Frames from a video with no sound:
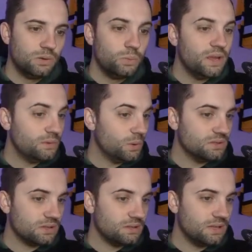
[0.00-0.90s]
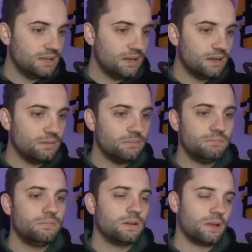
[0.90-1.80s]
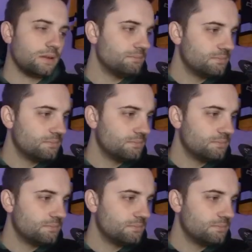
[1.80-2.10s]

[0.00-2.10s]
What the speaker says: We're the ones on the... okay,